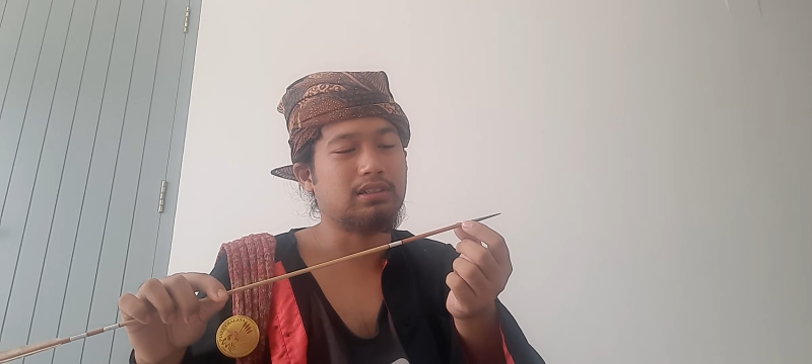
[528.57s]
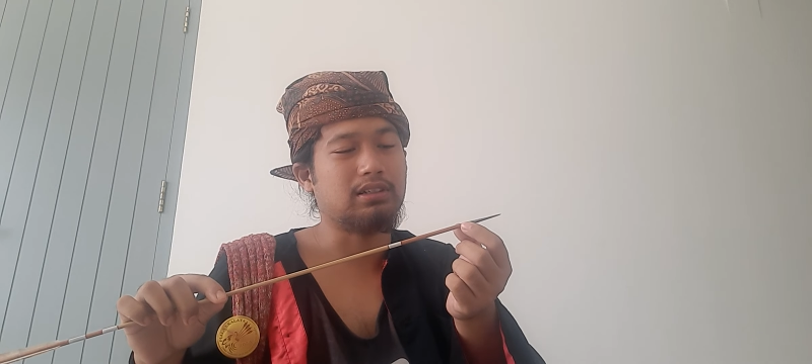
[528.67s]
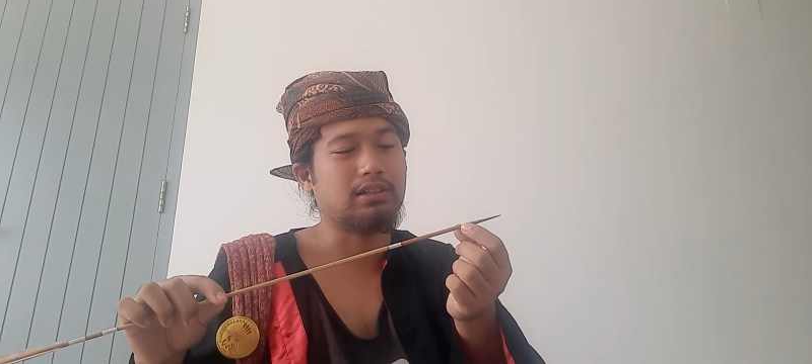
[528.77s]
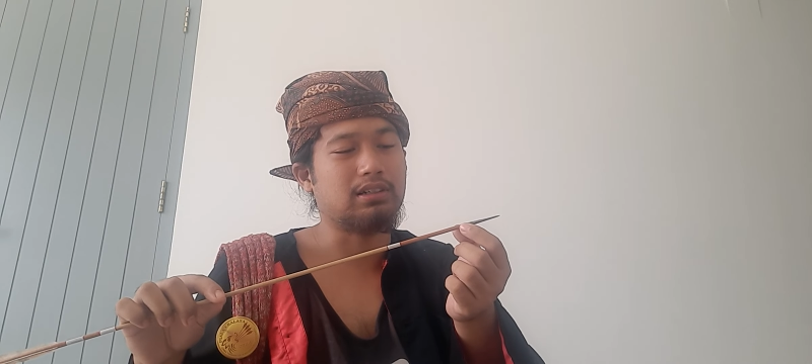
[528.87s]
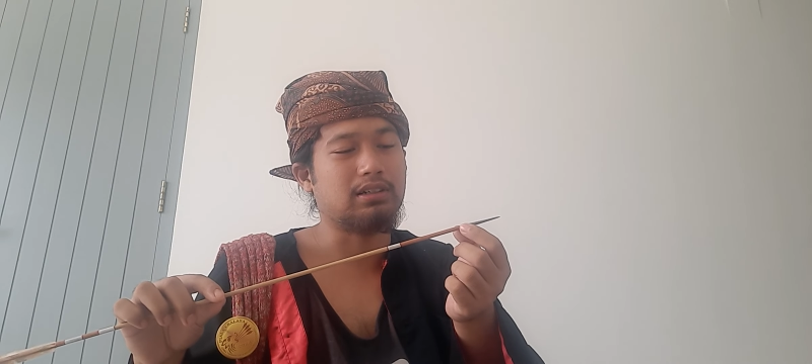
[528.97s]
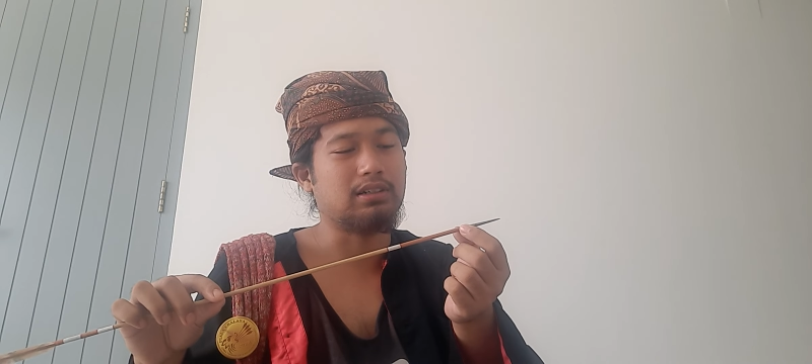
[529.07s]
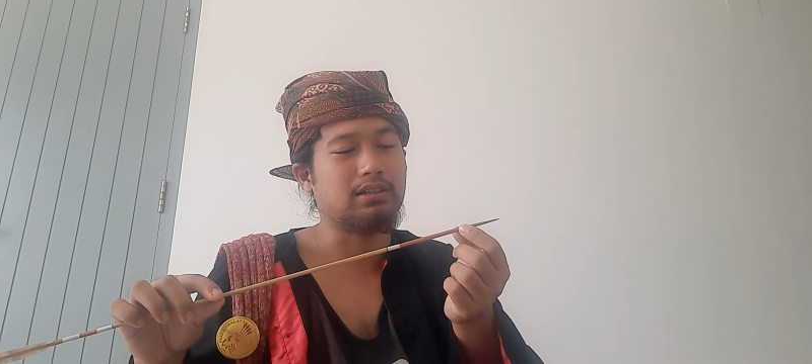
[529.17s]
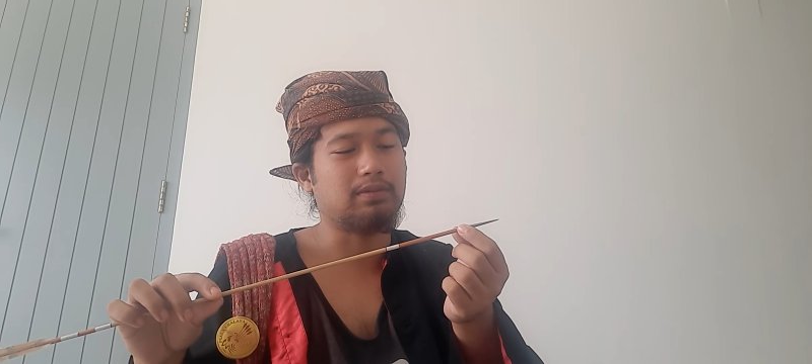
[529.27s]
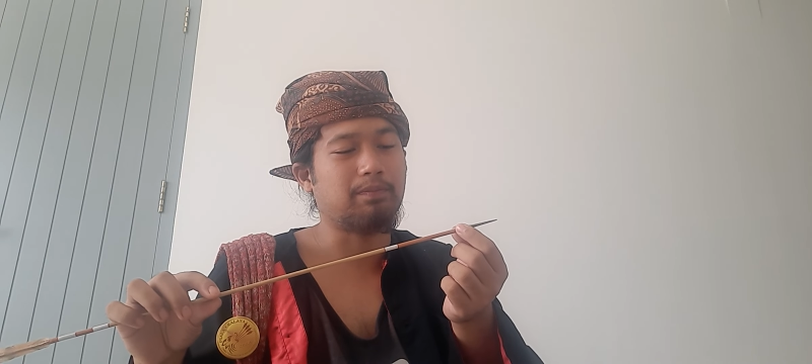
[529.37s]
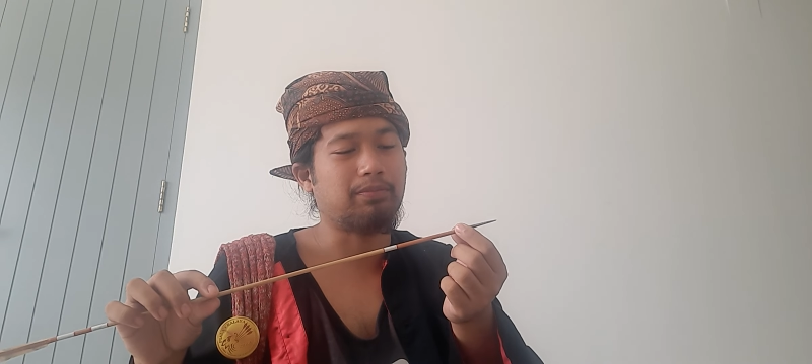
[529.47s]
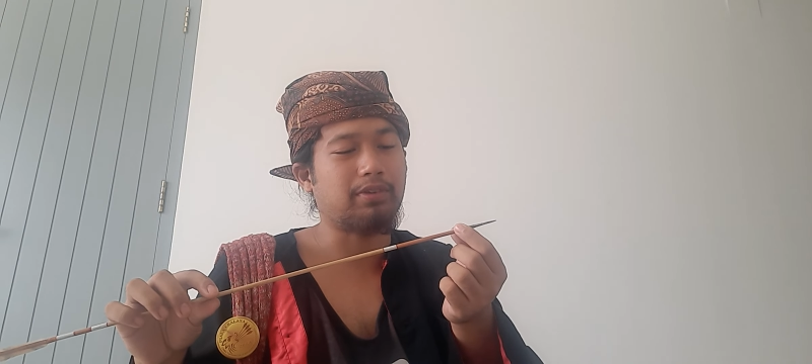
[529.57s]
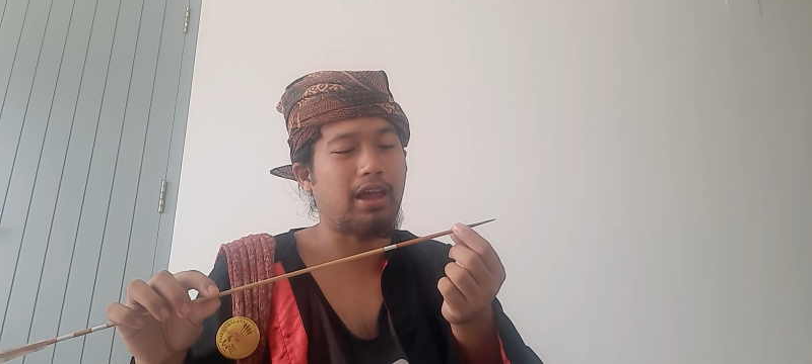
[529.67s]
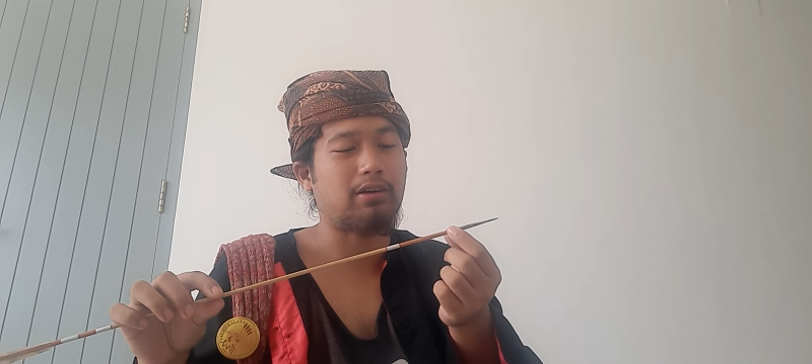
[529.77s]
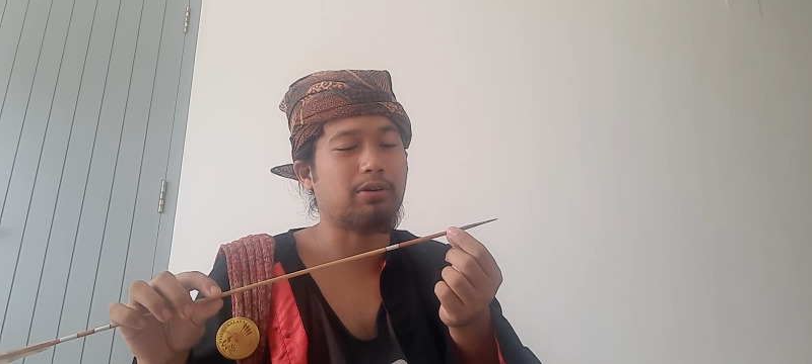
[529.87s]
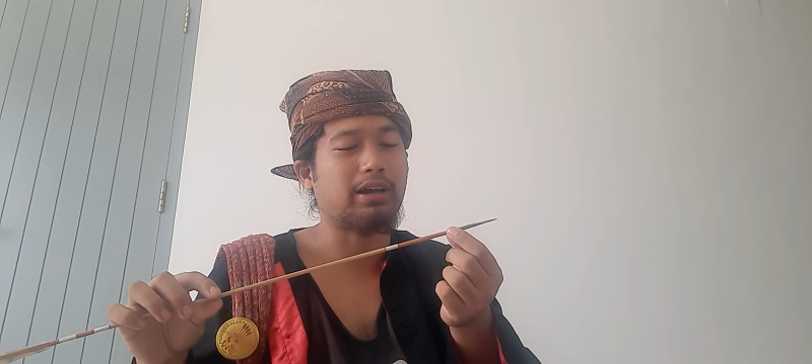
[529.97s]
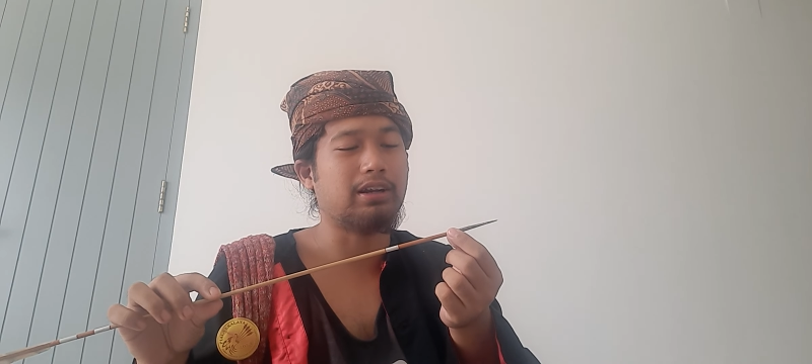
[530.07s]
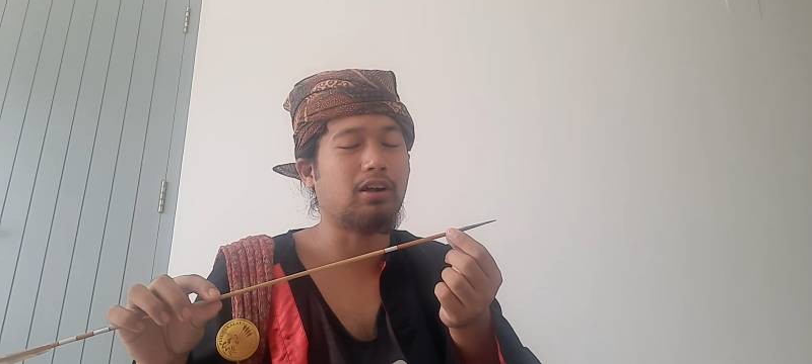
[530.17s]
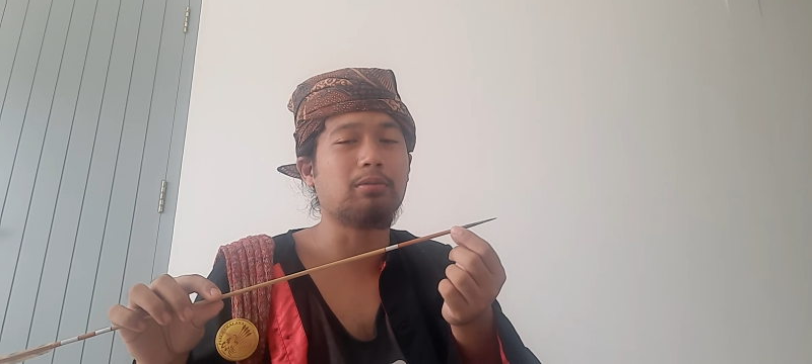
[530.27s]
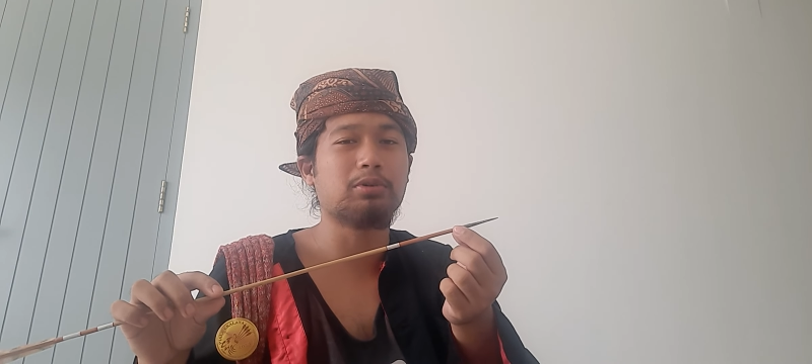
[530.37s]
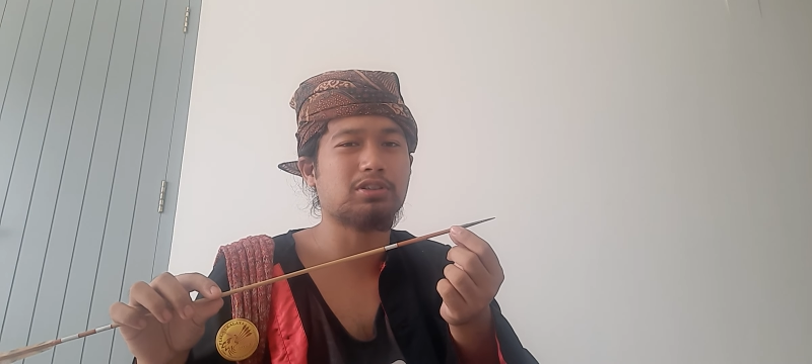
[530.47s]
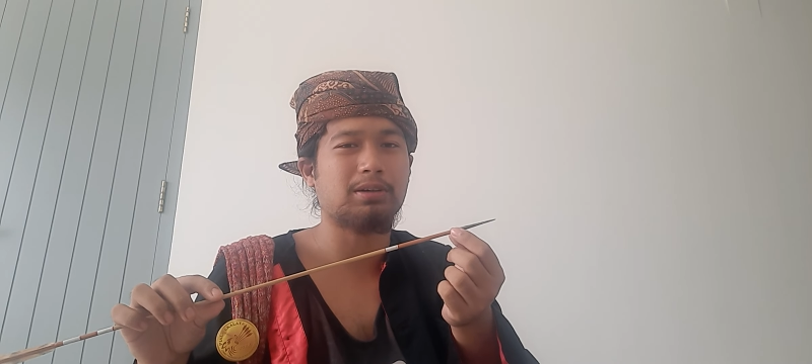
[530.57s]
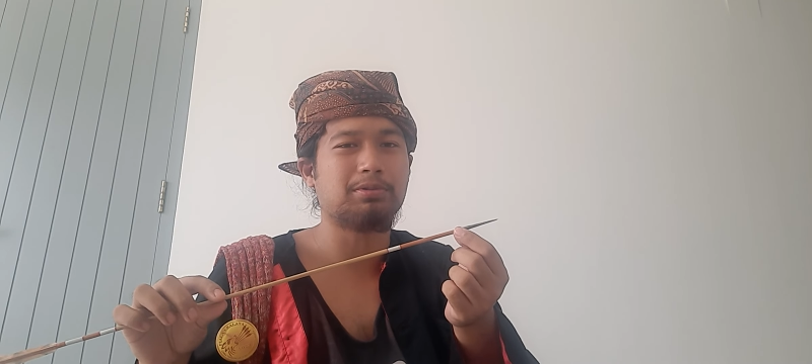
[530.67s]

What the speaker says: uh, arrowhead, almost up